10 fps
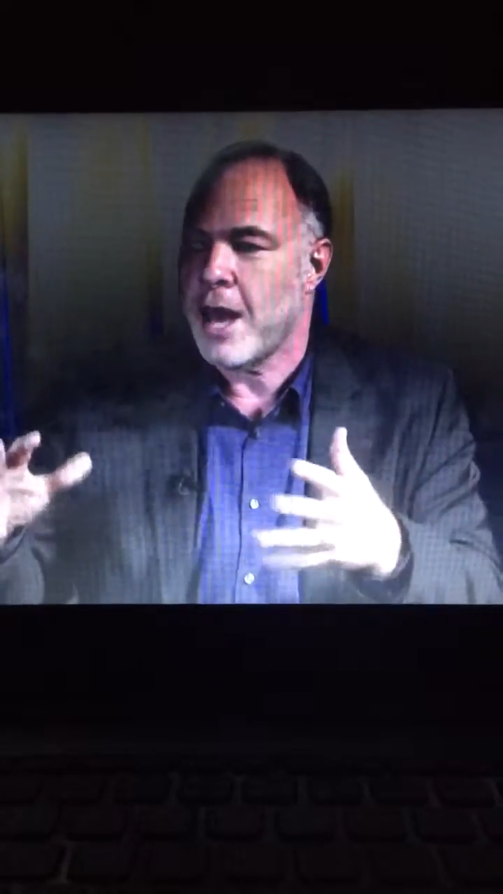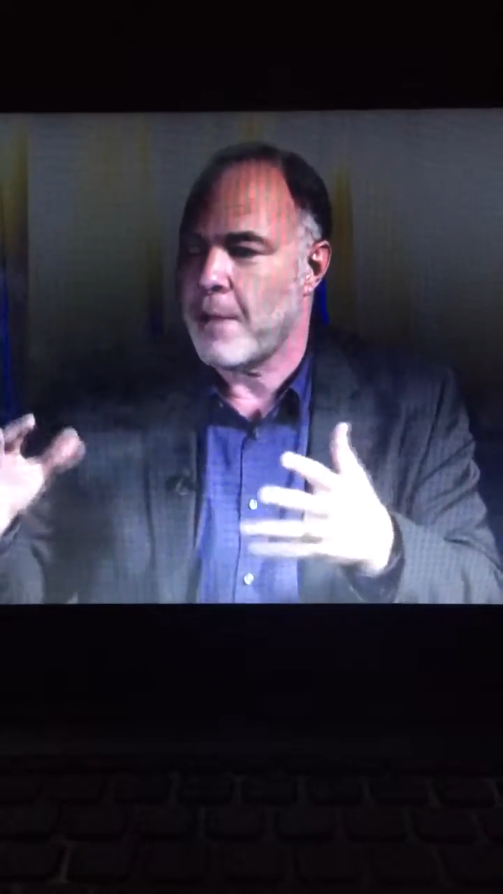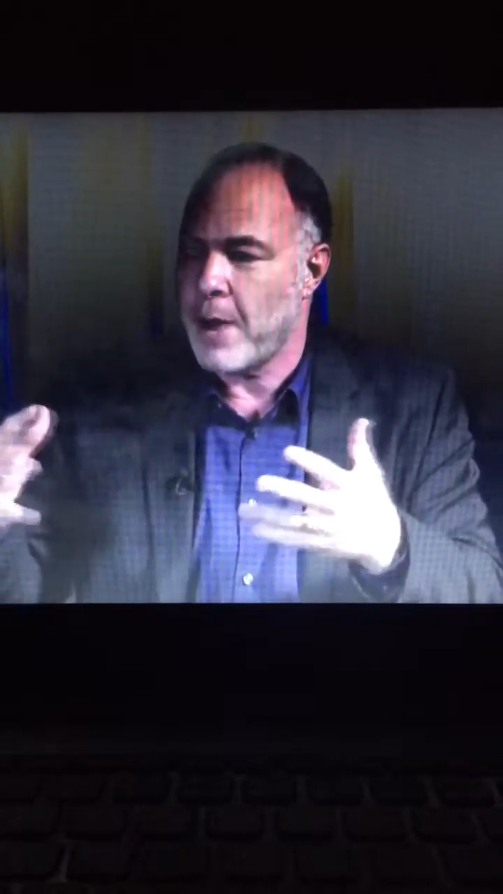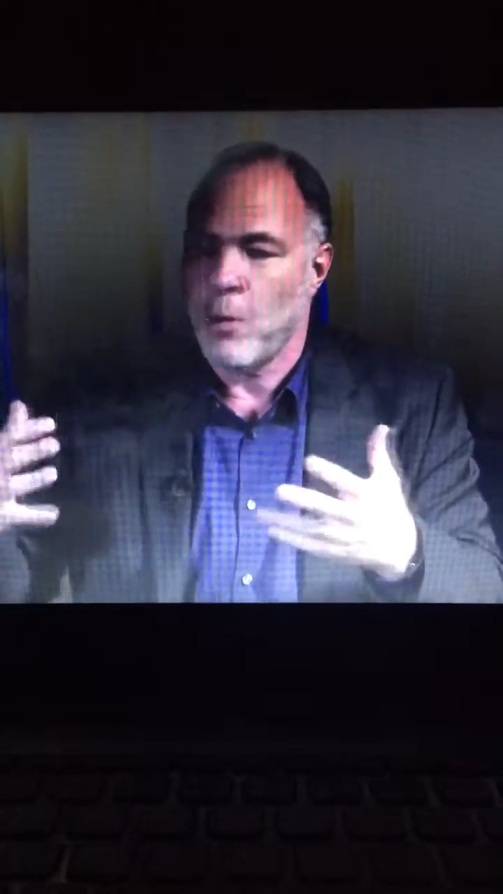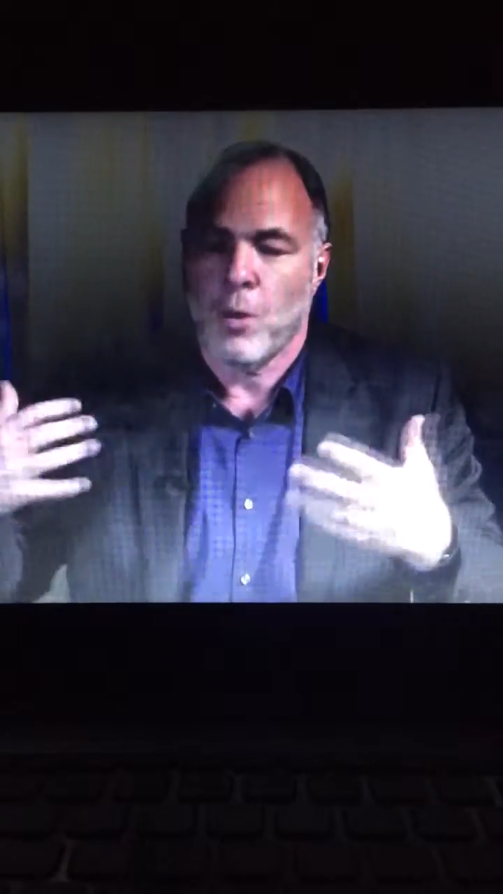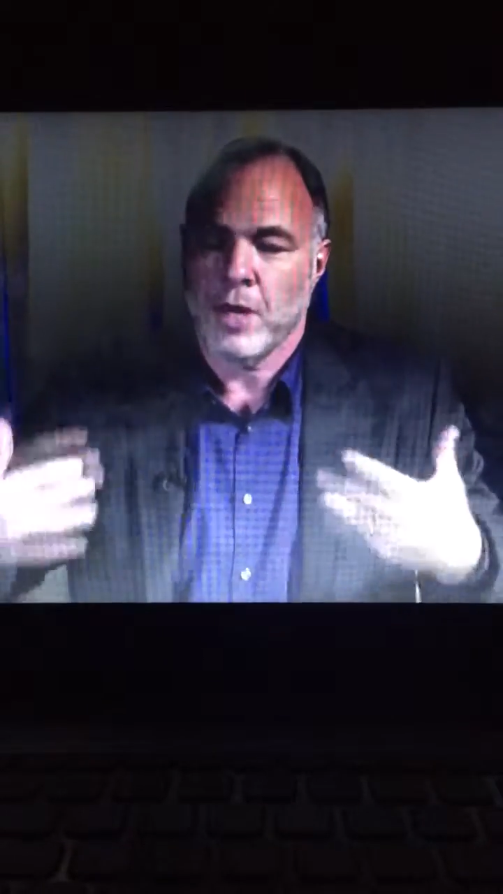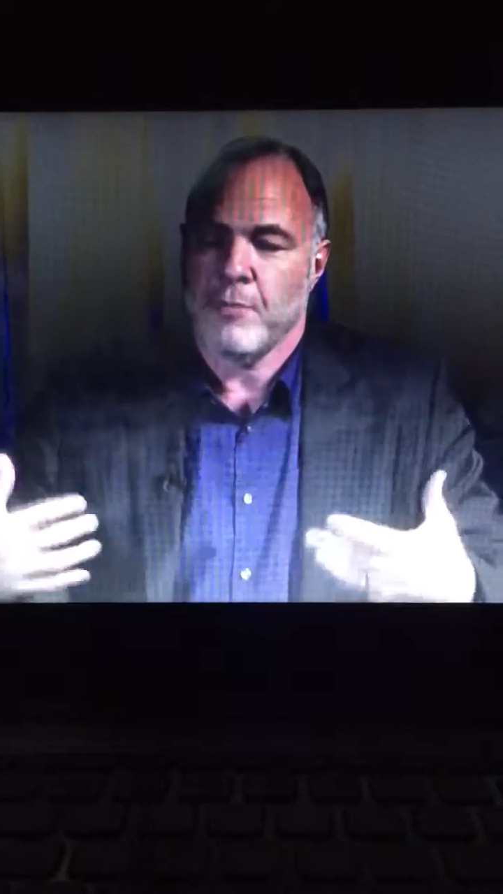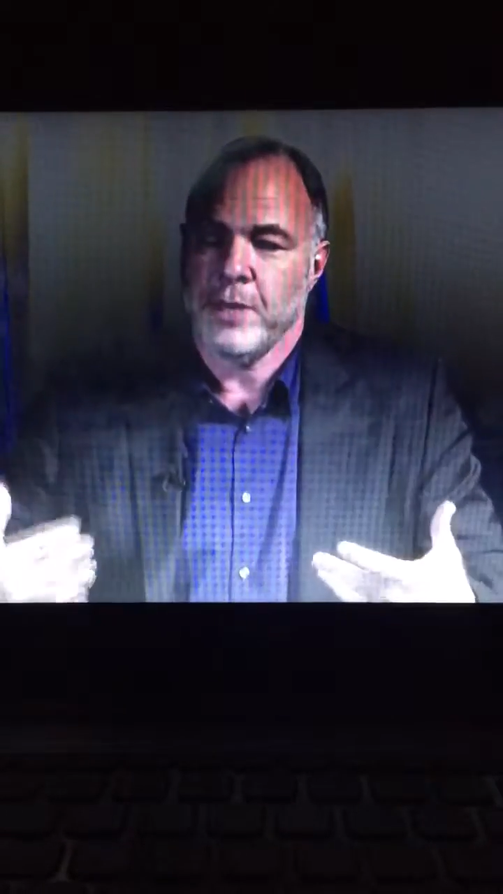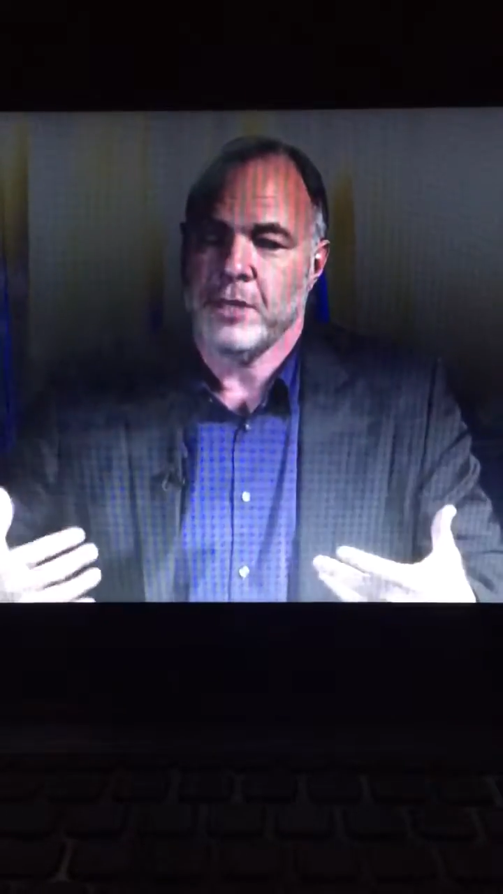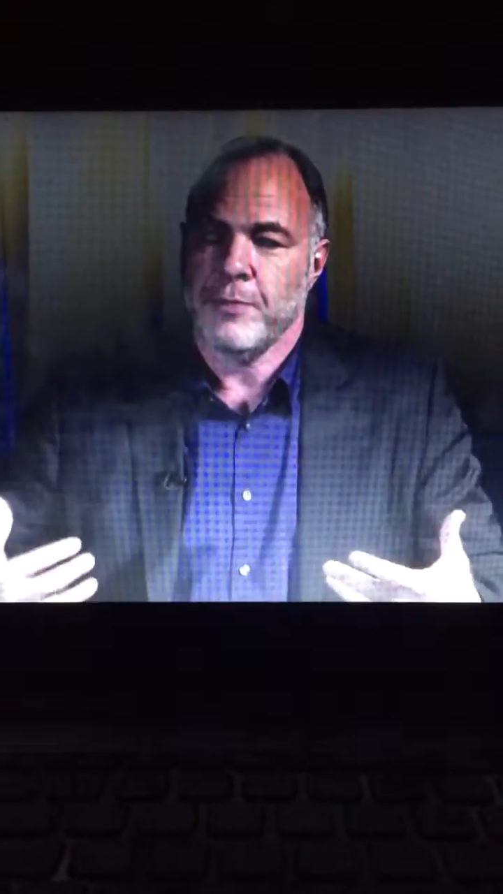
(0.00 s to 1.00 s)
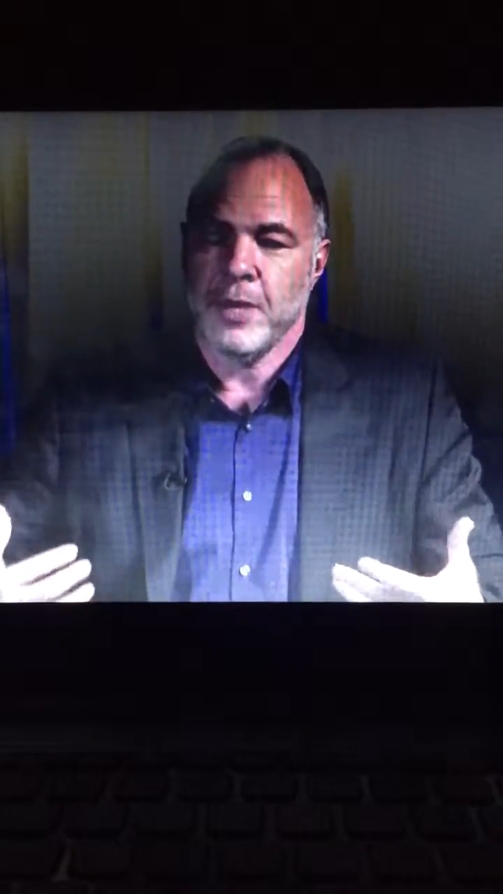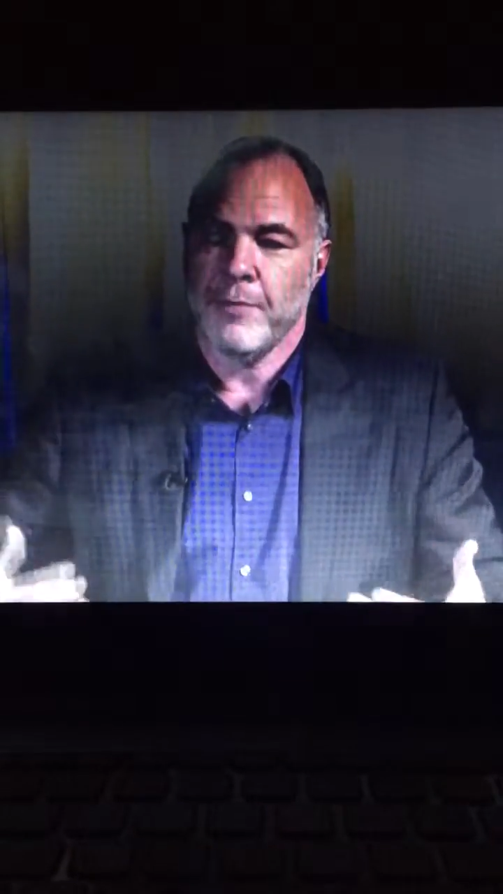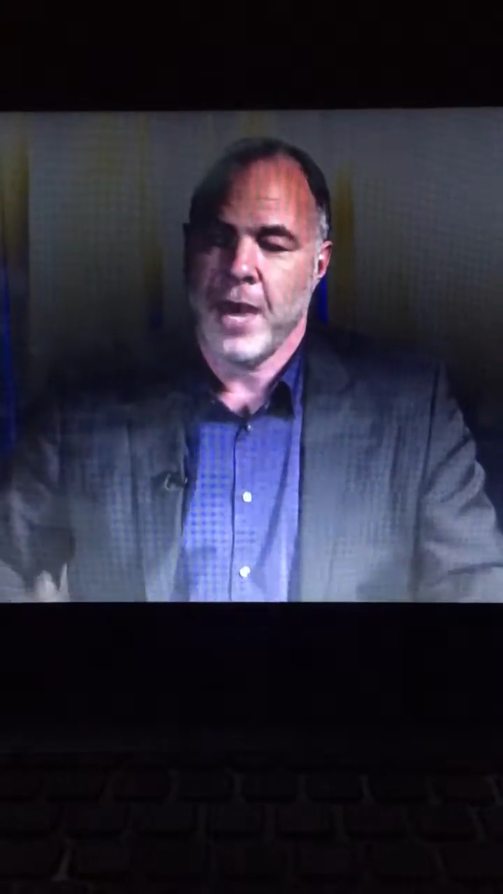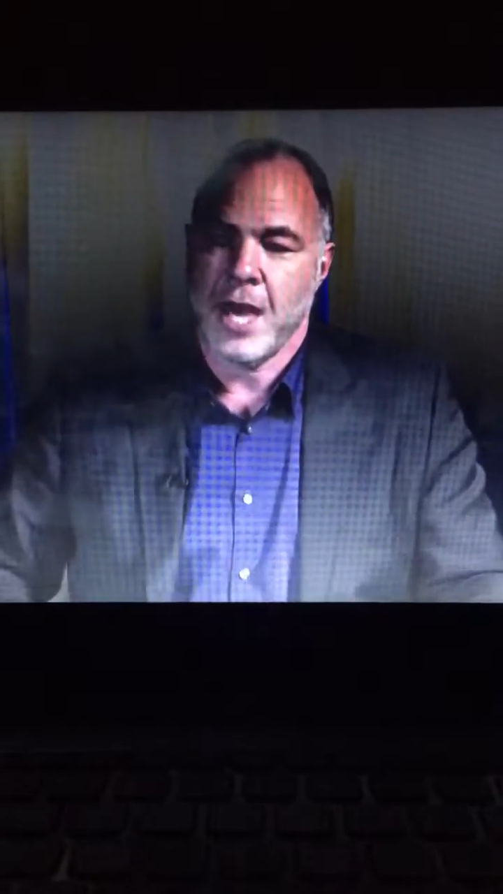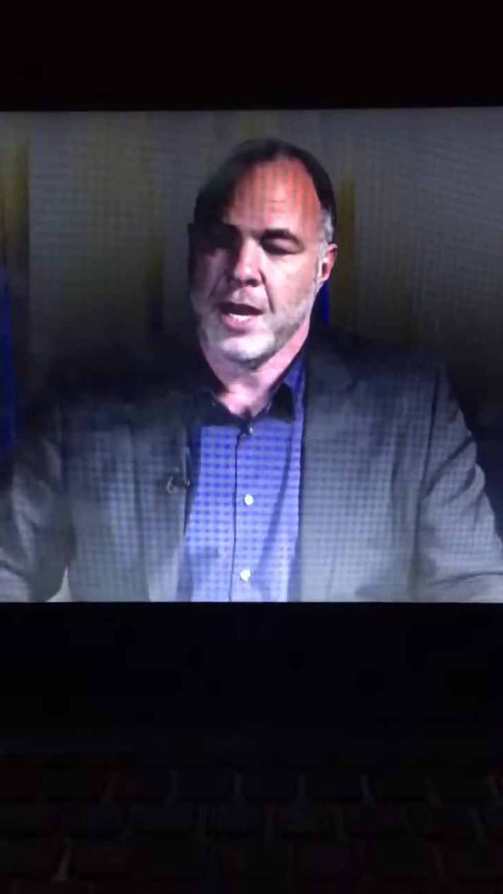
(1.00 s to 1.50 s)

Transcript: about what does it mean to be a man.